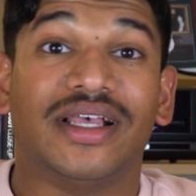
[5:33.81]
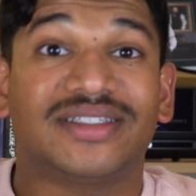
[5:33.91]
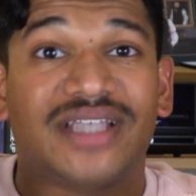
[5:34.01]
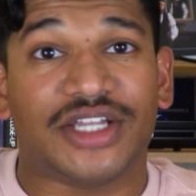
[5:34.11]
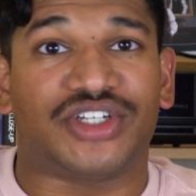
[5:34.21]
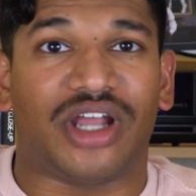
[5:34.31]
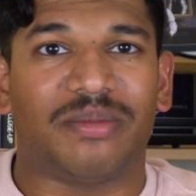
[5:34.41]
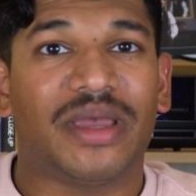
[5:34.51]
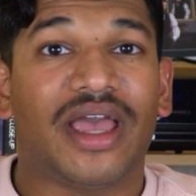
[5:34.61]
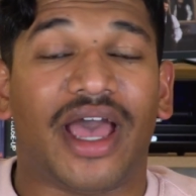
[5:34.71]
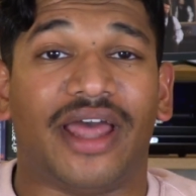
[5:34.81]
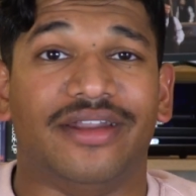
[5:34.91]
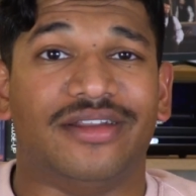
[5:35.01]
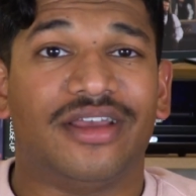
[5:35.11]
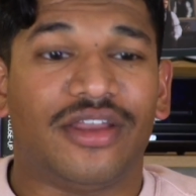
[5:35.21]
search it up,
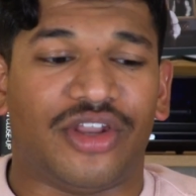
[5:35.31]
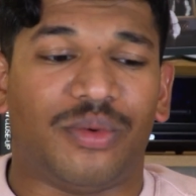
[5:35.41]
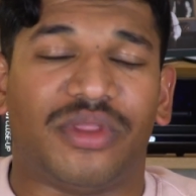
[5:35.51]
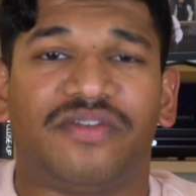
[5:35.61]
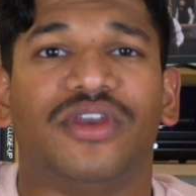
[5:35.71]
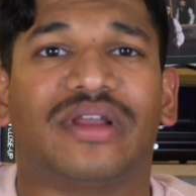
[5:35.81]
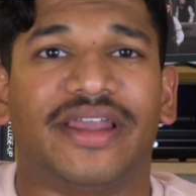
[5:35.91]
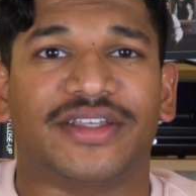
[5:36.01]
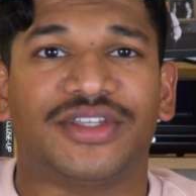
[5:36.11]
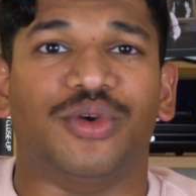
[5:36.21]
and you know, with a few clicks,